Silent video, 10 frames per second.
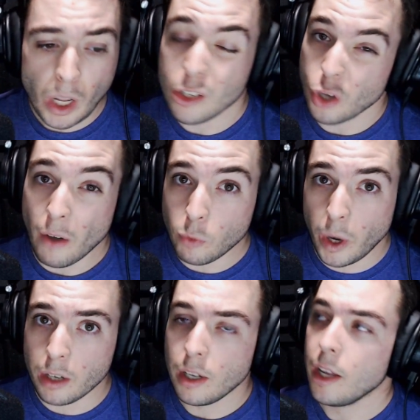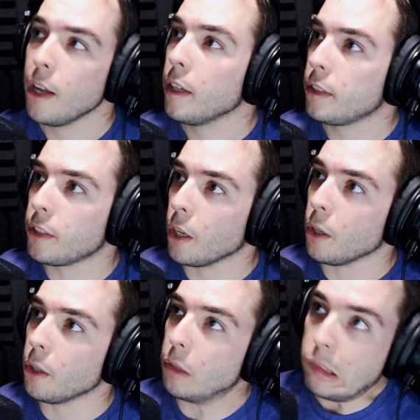software.
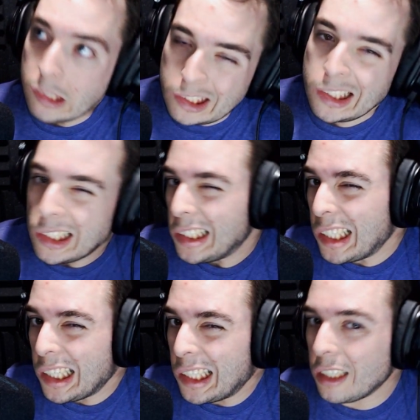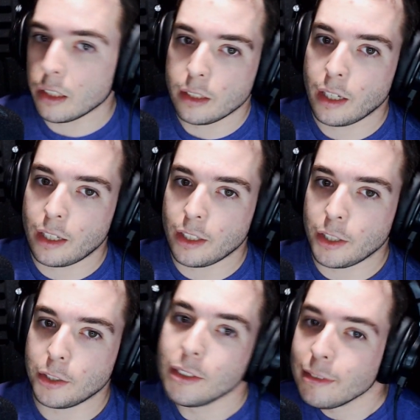So, I don't
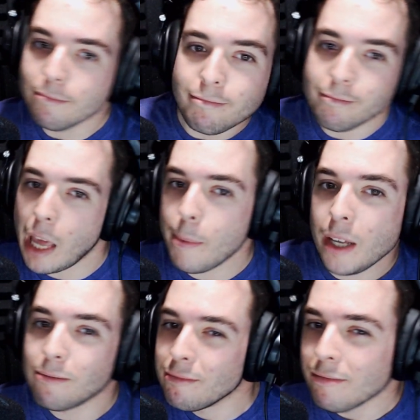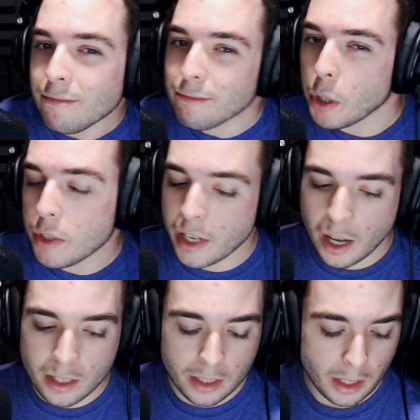know. Maybe. Pros and
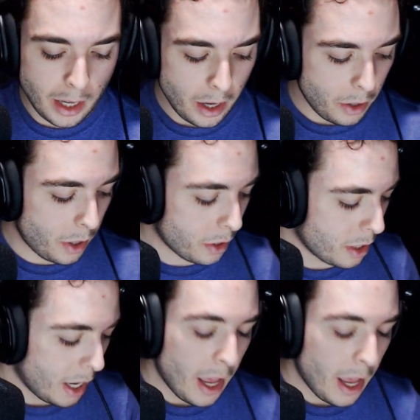cons. Who knows?